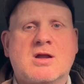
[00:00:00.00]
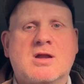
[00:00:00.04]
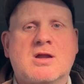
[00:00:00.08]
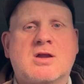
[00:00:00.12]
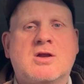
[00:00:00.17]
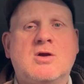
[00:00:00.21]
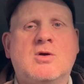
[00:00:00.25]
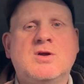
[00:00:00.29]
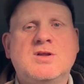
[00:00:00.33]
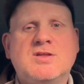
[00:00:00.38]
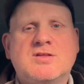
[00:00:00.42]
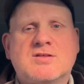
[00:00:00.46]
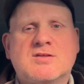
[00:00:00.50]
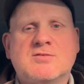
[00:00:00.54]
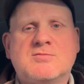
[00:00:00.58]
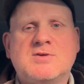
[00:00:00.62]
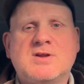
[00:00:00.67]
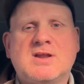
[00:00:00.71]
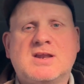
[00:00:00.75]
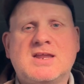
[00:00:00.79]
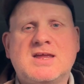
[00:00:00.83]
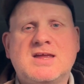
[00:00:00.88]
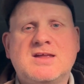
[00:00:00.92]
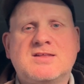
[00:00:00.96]
going to
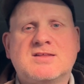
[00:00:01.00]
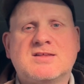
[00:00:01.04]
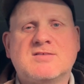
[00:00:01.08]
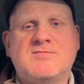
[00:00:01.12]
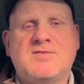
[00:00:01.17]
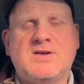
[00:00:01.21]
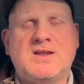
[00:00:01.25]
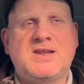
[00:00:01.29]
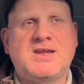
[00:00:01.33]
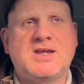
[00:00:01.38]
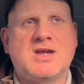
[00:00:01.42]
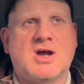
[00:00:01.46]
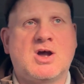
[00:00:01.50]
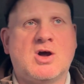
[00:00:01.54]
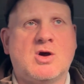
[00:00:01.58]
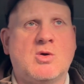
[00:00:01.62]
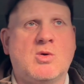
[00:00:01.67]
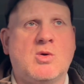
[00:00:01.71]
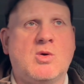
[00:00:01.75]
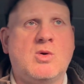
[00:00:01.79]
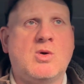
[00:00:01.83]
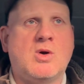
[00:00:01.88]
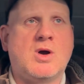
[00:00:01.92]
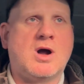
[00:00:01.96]
release a
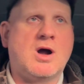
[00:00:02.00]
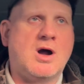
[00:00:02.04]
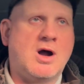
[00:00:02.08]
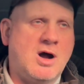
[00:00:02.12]
video